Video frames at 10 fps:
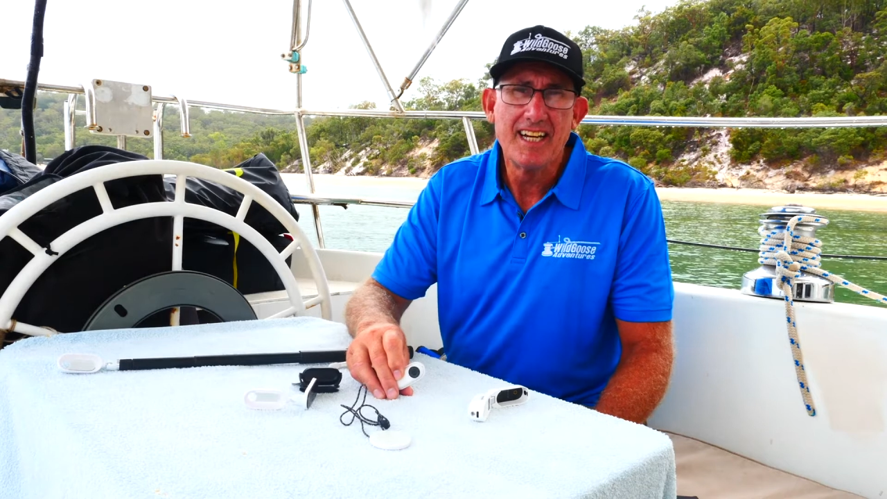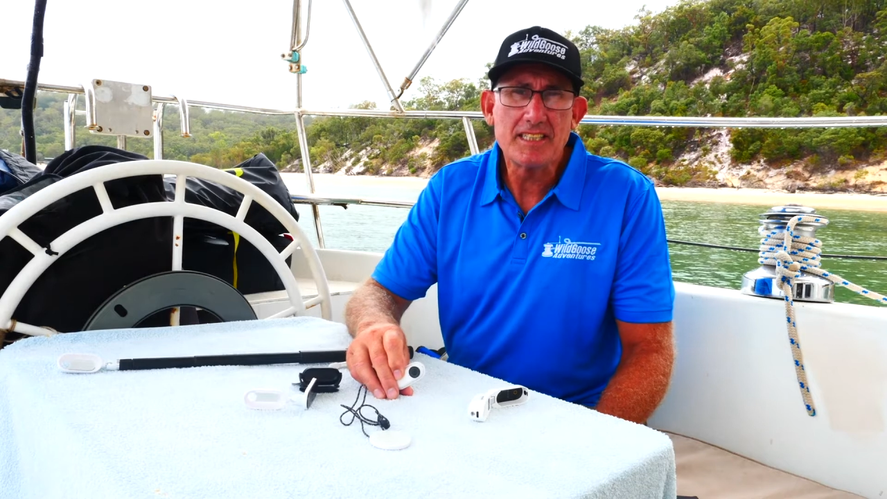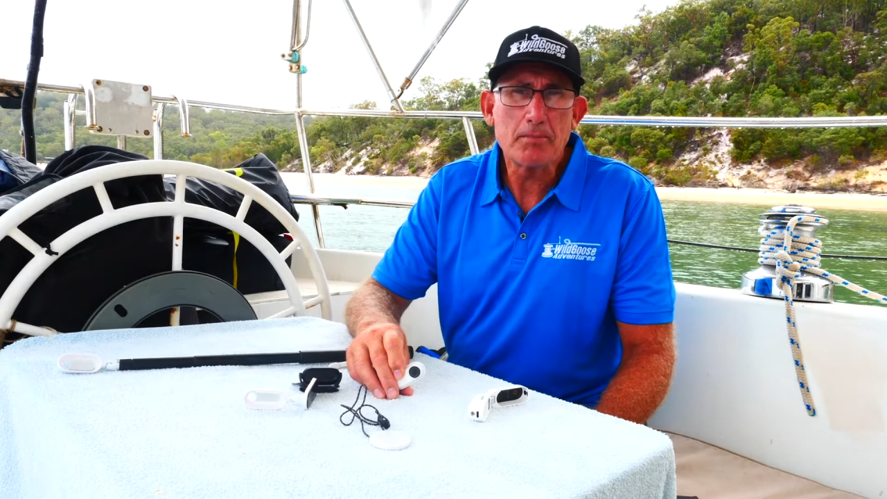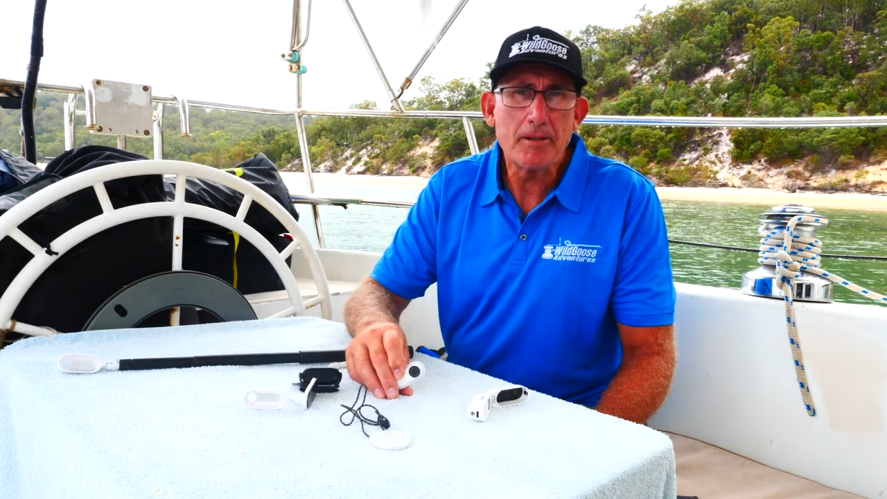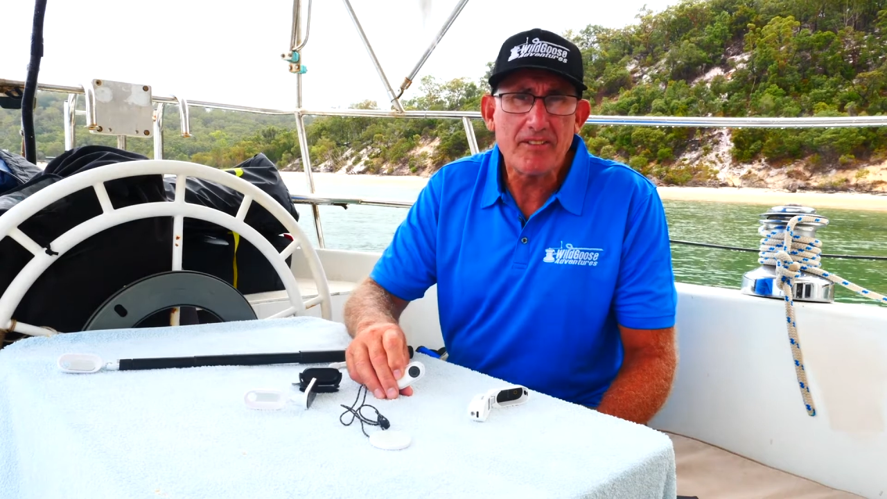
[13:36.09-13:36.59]

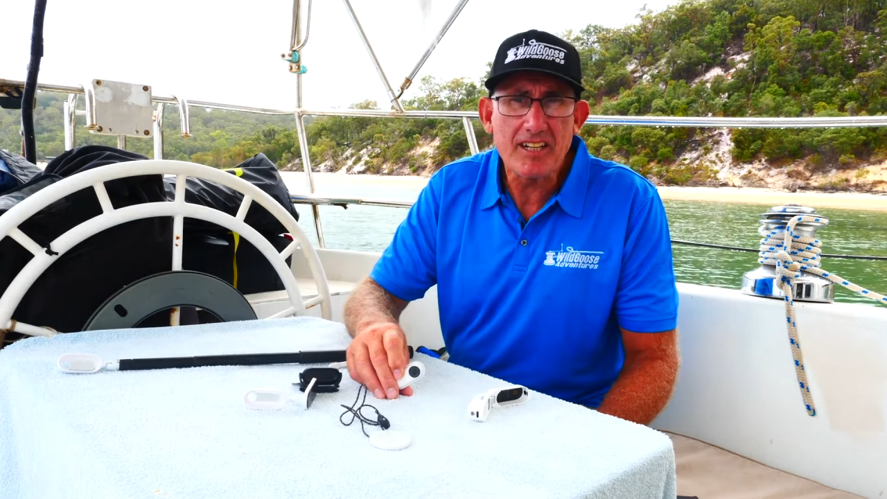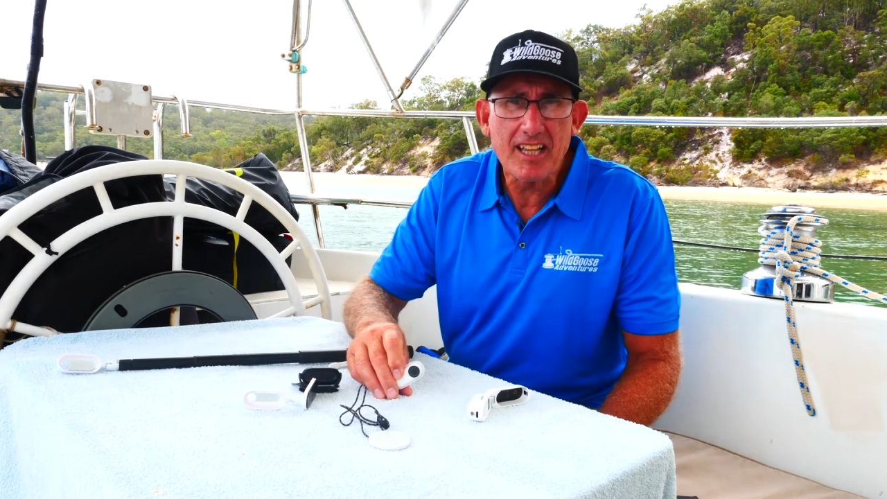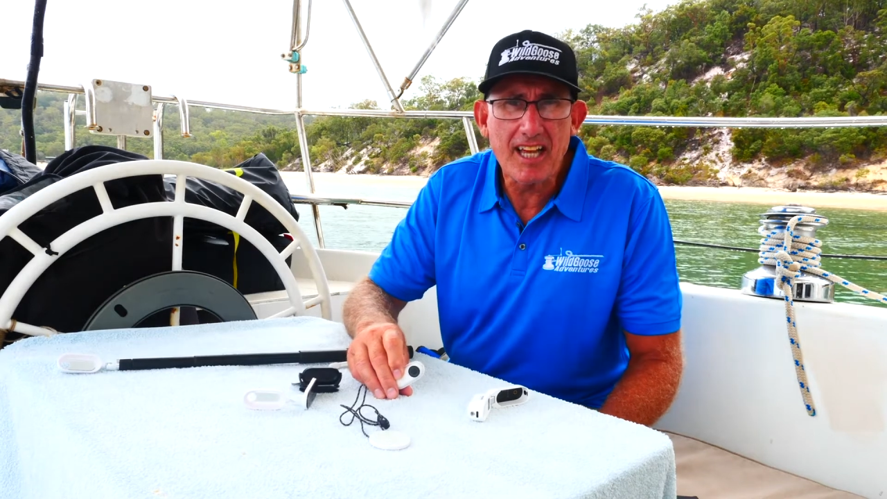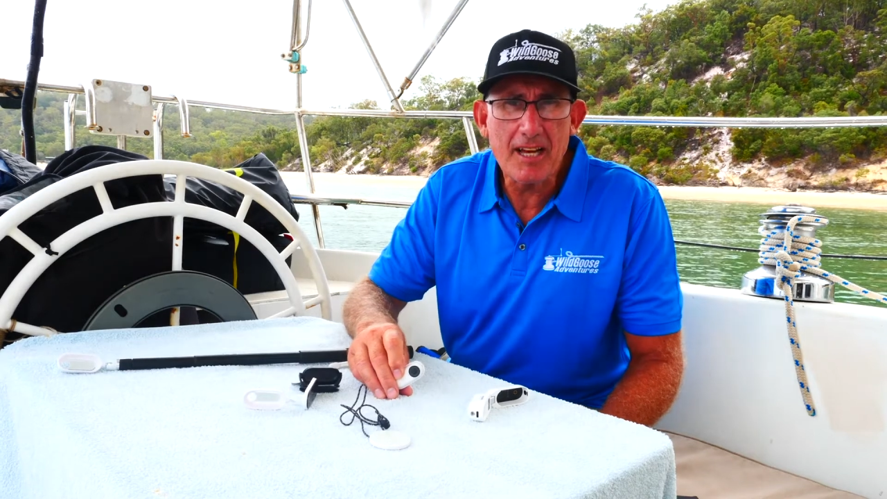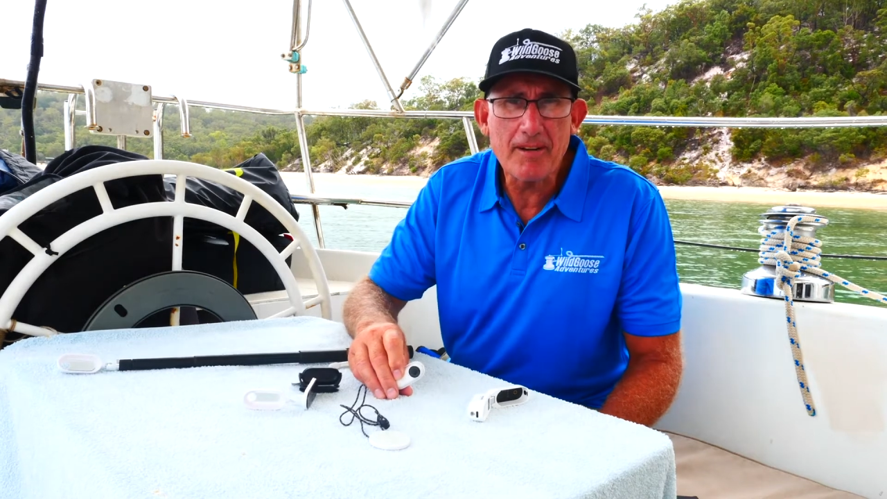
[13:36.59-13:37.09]
As a bit of a
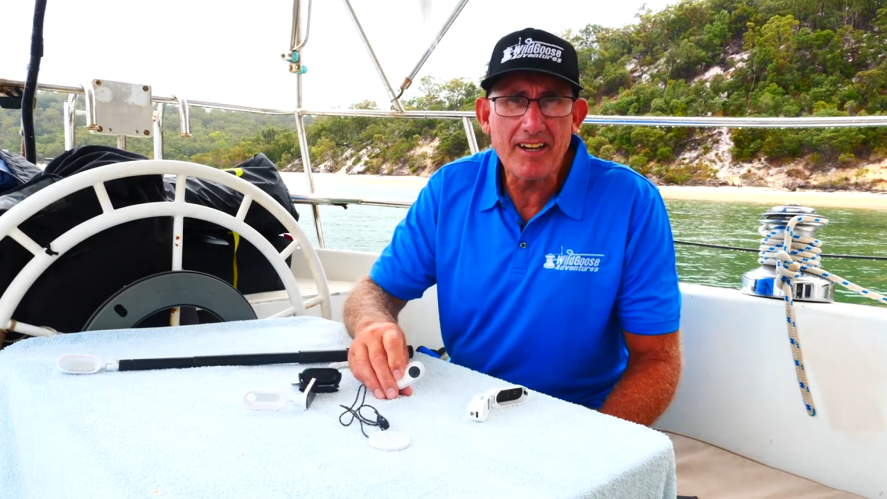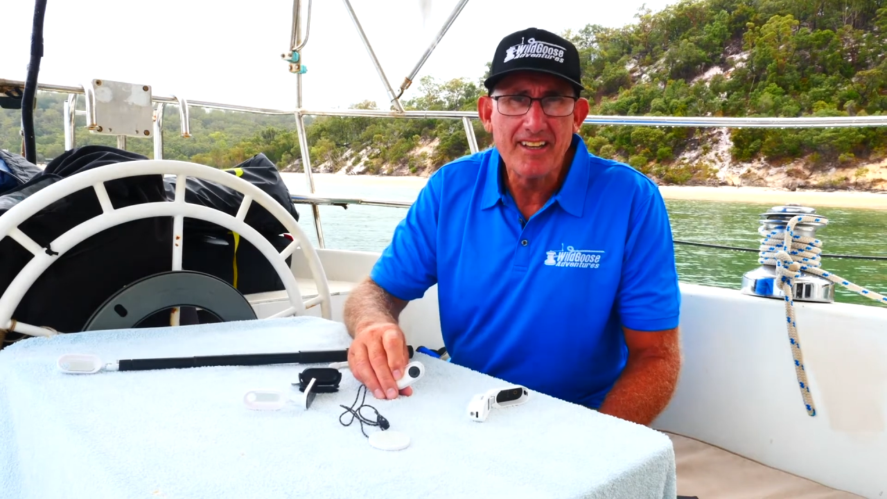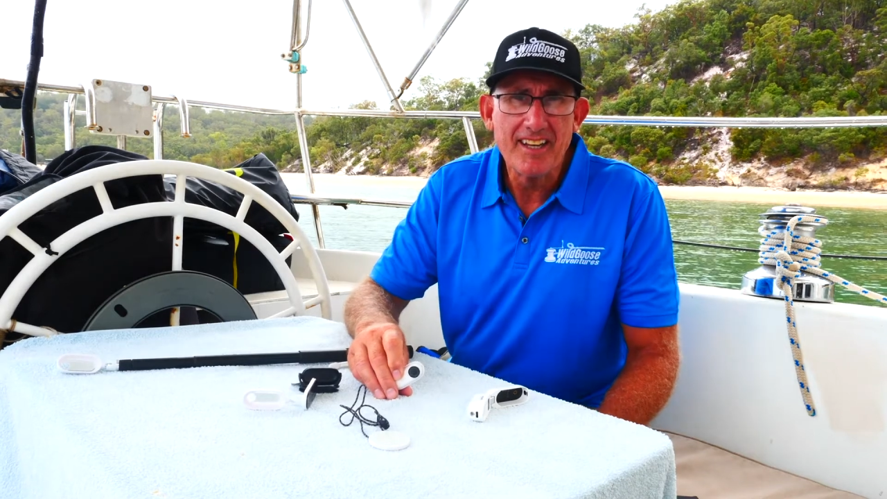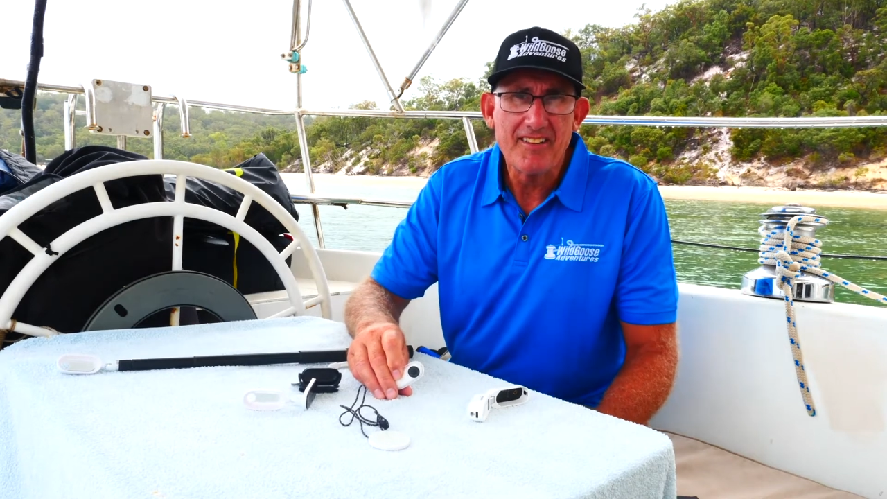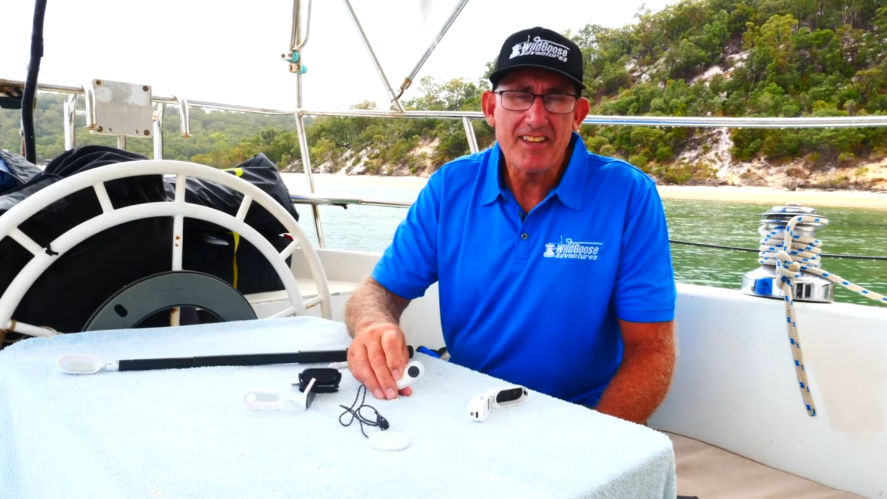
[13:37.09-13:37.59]
claimer,
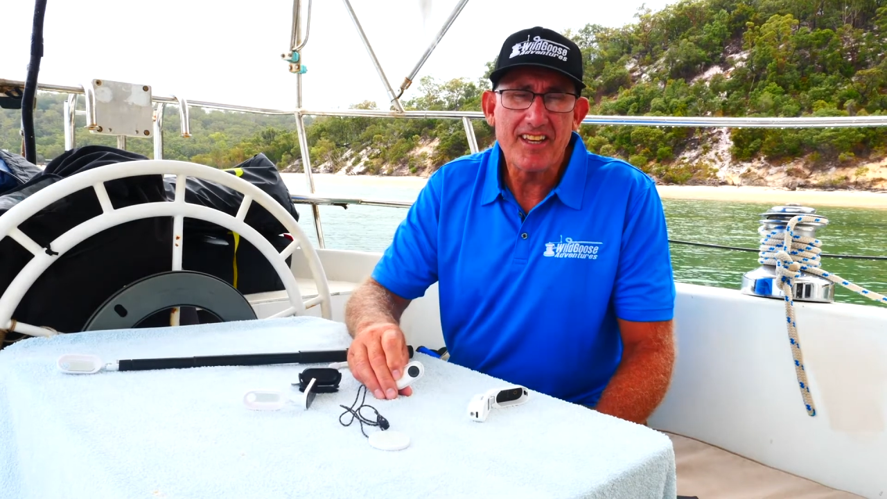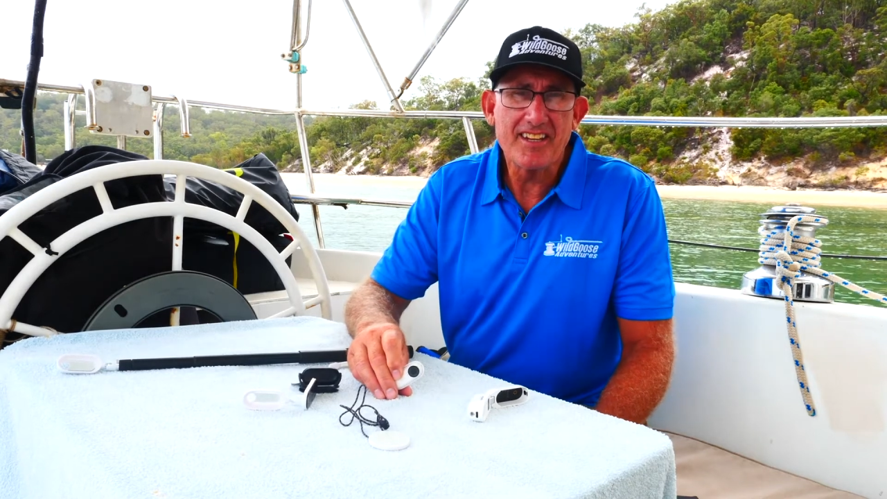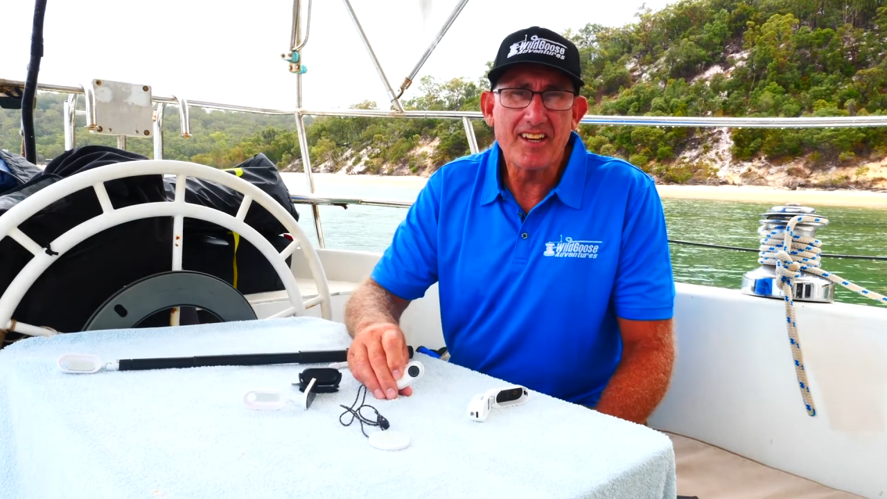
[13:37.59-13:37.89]
that